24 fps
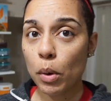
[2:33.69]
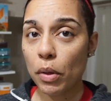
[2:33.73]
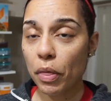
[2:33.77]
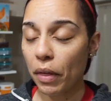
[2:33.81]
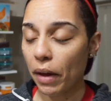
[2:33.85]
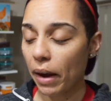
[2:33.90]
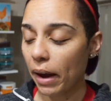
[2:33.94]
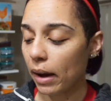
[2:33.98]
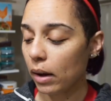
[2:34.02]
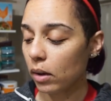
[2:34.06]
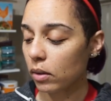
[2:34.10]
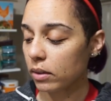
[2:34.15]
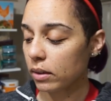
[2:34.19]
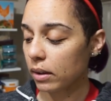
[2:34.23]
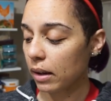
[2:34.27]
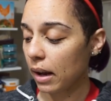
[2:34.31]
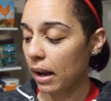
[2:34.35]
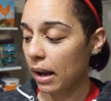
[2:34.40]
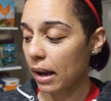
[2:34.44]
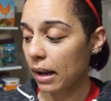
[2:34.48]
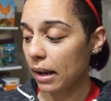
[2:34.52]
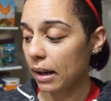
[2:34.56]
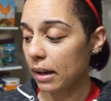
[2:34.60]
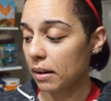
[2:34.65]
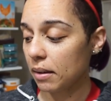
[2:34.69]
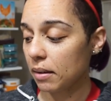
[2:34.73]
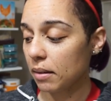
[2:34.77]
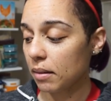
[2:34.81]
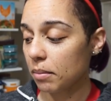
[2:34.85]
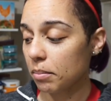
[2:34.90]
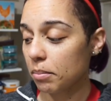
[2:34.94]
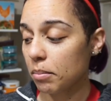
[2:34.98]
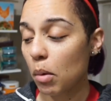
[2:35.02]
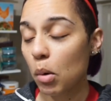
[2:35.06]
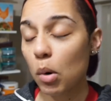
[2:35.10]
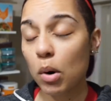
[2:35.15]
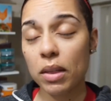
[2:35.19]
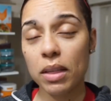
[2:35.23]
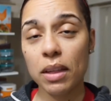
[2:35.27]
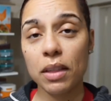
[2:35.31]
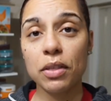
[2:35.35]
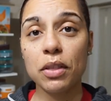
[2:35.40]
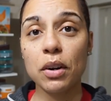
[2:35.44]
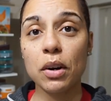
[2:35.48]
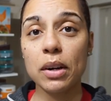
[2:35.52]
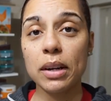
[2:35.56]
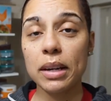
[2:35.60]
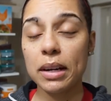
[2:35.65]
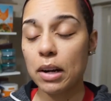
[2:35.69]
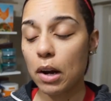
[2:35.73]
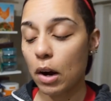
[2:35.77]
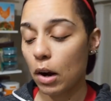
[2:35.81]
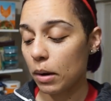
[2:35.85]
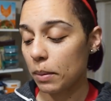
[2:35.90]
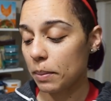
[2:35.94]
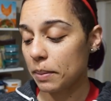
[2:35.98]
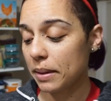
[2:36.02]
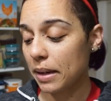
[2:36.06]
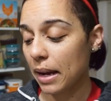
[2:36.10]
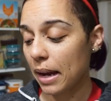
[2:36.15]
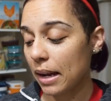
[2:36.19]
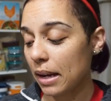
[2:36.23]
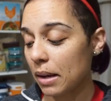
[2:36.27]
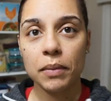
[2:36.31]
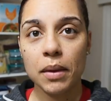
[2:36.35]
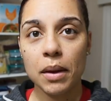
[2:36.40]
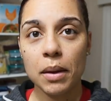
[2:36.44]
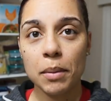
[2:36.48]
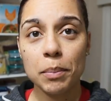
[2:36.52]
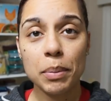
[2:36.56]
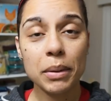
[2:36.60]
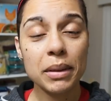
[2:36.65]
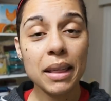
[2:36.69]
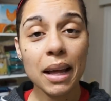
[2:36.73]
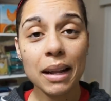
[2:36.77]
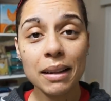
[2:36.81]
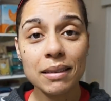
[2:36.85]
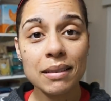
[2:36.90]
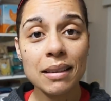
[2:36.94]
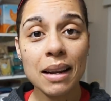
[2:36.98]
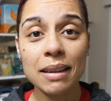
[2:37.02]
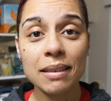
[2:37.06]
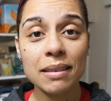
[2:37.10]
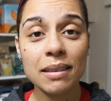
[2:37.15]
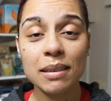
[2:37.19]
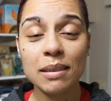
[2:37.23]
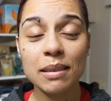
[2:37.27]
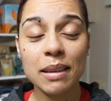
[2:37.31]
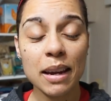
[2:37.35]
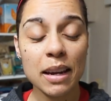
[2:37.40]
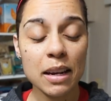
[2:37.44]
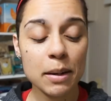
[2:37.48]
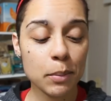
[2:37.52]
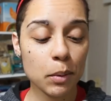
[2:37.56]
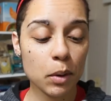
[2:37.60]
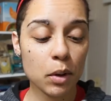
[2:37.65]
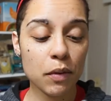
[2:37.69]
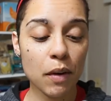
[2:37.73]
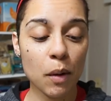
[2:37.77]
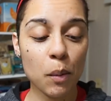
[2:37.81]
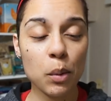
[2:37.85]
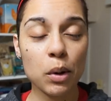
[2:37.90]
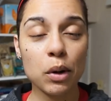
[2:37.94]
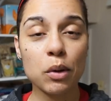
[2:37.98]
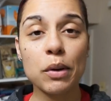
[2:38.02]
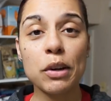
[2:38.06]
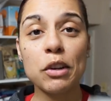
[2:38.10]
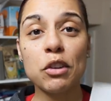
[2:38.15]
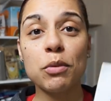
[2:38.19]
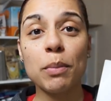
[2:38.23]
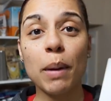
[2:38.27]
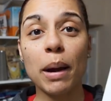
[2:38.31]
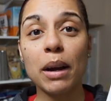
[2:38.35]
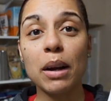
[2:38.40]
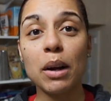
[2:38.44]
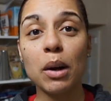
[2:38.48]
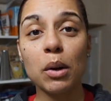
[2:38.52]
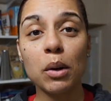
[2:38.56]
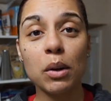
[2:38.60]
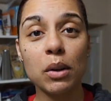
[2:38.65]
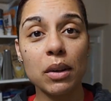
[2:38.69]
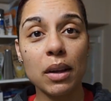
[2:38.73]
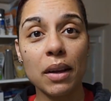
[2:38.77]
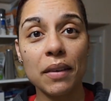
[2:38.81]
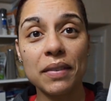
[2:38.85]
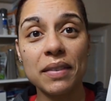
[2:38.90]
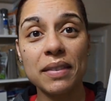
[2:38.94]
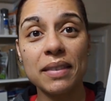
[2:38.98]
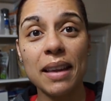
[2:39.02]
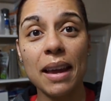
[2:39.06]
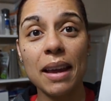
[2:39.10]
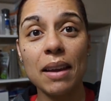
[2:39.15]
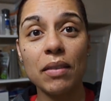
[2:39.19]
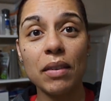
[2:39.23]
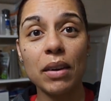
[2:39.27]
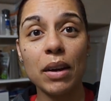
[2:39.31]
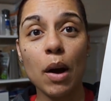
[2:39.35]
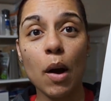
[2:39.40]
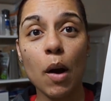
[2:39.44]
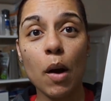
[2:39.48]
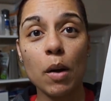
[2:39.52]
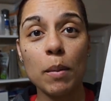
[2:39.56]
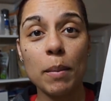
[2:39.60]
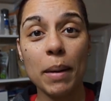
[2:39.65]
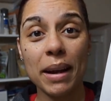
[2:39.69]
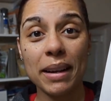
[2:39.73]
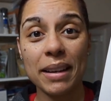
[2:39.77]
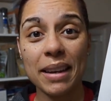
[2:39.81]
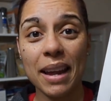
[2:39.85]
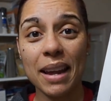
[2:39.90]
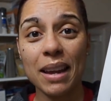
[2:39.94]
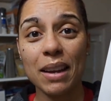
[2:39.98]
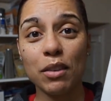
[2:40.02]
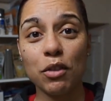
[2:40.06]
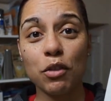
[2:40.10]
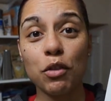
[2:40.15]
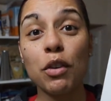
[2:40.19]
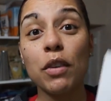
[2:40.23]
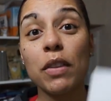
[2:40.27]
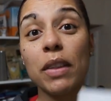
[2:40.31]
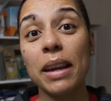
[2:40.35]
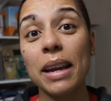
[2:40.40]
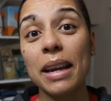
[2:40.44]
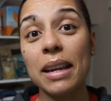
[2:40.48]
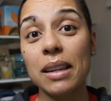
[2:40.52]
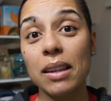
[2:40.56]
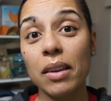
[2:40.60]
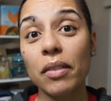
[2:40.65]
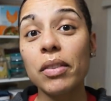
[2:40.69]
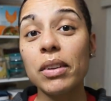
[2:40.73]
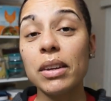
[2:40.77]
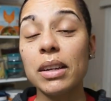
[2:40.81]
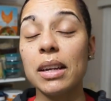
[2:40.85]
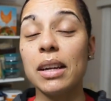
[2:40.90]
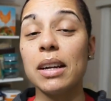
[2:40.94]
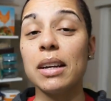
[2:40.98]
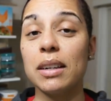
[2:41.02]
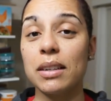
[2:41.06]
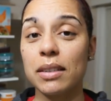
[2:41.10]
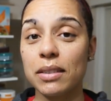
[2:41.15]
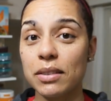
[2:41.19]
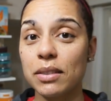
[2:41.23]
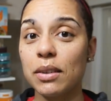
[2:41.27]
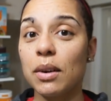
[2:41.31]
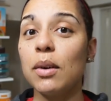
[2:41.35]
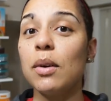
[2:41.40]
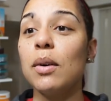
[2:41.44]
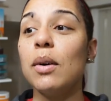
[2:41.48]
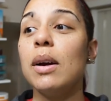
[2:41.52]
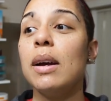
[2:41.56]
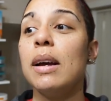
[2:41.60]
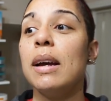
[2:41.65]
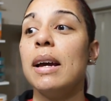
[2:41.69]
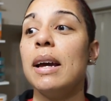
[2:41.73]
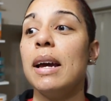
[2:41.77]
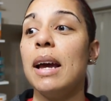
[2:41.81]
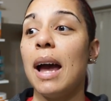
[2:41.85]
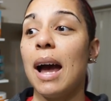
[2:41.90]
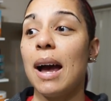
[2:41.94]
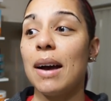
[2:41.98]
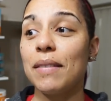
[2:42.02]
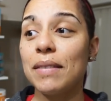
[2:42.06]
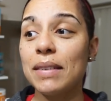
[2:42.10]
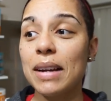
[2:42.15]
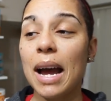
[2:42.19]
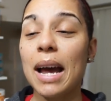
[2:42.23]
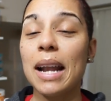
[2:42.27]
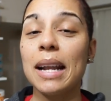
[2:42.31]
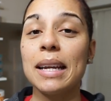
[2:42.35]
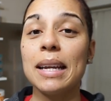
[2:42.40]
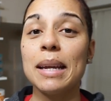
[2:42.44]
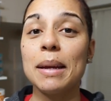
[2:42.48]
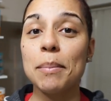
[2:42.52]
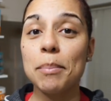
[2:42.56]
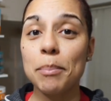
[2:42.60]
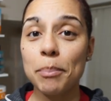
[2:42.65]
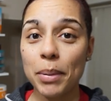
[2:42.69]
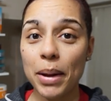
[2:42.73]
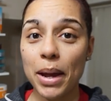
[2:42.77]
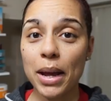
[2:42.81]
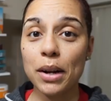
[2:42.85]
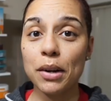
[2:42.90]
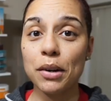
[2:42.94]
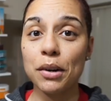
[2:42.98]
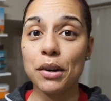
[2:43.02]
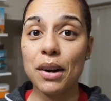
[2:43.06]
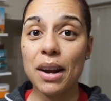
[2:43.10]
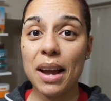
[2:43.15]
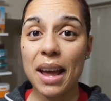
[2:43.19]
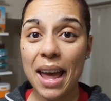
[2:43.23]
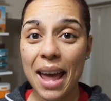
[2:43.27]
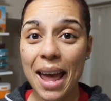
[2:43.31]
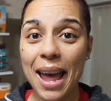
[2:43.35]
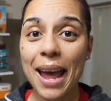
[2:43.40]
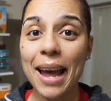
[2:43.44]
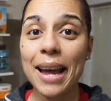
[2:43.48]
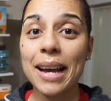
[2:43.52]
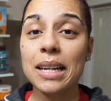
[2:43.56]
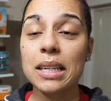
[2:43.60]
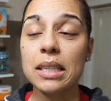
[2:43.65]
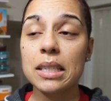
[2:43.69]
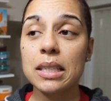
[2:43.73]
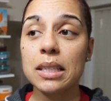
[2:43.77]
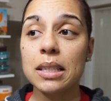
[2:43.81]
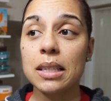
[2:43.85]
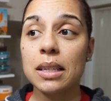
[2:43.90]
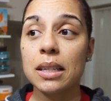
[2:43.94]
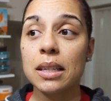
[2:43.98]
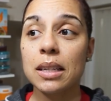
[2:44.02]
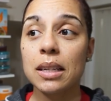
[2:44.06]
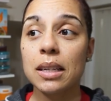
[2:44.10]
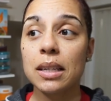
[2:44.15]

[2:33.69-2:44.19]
without a more than thirty carb day. But that's not sustainable if I want to reach my goal of saving all my days for the end of the year. So I've got to get better at